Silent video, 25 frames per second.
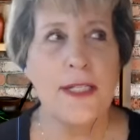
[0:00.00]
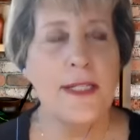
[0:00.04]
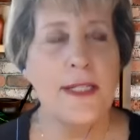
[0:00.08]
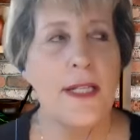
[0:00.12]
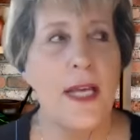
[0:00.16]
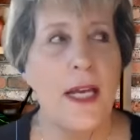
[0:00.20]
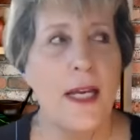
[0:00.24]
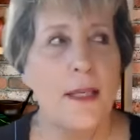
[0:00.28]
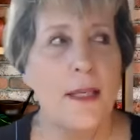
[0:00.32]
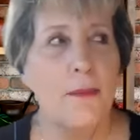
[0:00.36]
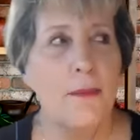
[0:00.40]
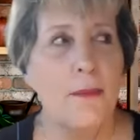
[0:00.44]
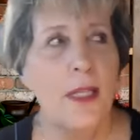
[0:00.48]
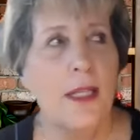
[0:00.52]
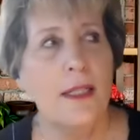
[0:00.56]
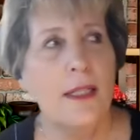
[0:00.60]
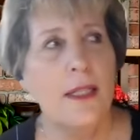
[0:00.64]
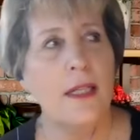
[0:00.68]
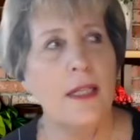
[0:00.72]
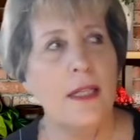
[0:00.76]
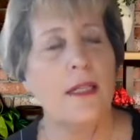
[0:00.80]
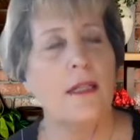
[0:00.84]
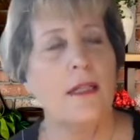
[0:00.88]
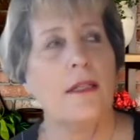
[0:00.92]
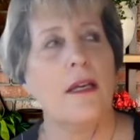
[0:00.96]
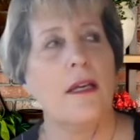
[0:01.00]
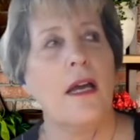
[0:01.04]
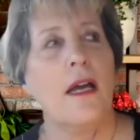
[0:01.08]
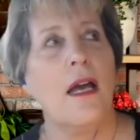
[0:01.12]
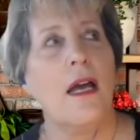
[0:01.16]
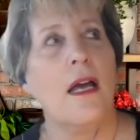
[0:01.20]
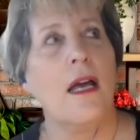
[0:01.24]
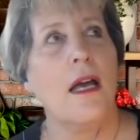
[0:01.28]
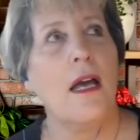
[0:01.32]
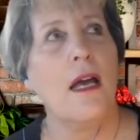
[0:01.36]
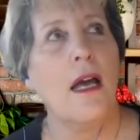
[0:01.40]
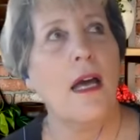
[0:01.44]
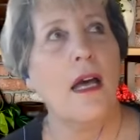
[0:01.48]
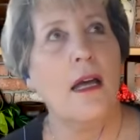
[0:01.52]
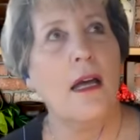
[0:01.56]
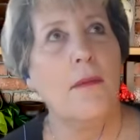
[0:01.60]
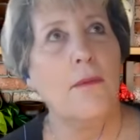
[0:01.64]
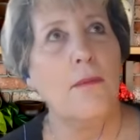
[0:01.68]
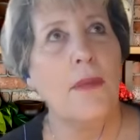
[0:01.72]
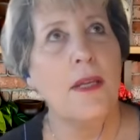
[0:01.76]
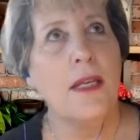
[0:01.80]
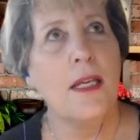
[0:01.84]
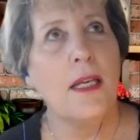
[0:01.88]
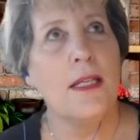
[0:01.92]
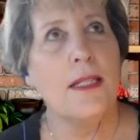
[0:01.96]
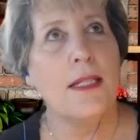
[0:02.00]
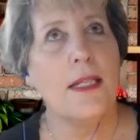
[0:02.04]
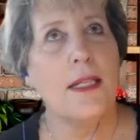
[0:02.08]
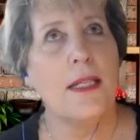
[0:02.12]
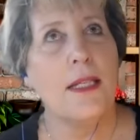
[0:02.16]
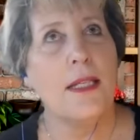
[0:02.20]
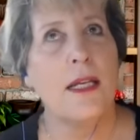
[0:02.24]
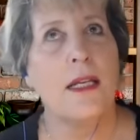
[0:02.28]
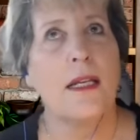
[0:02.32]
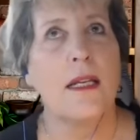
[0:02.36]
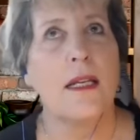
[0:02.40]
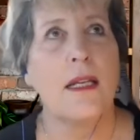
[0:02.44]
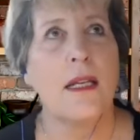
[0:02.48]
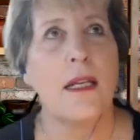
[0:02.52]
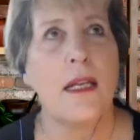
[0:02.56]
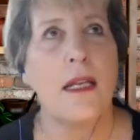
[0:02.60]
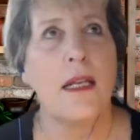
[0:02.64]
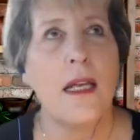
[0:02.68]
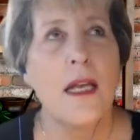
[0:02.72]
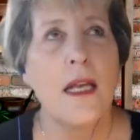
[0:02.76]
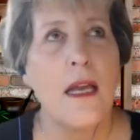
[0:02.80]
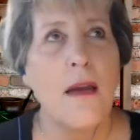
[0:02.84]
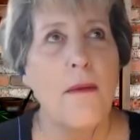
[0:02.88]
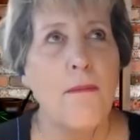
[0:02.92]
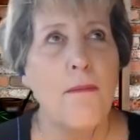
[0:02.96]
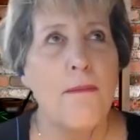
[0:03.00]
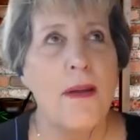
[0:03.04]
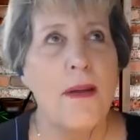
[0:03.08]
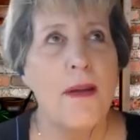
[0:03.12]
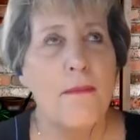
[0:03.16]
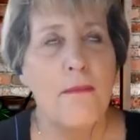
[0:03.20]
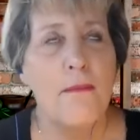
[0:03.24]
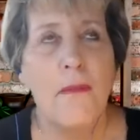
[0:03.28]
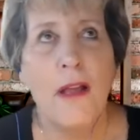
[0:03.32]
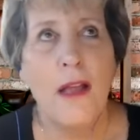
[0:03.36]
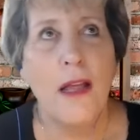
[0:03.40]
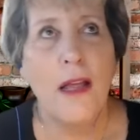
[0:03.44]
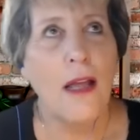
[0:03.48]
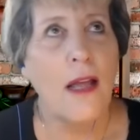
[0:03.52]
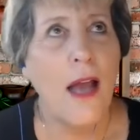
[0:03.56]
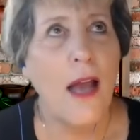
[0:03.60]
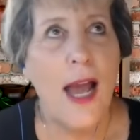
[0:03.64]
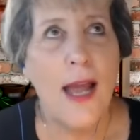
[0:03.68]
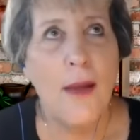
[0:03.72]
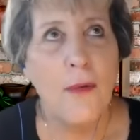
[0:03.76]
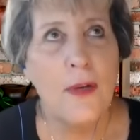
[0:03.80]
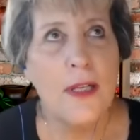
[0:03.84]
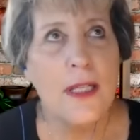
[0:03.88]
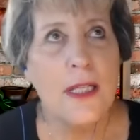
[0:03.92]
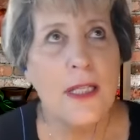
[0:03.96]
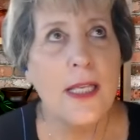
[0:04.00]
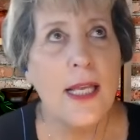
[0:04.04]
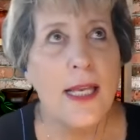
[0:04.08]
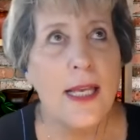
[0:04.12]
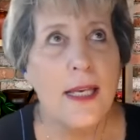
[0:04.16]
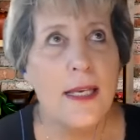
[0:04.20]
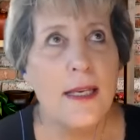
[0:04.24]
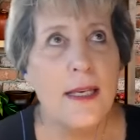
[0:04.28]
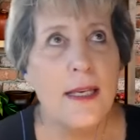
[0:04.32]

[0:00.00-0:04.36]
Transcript: a timeline because but I would say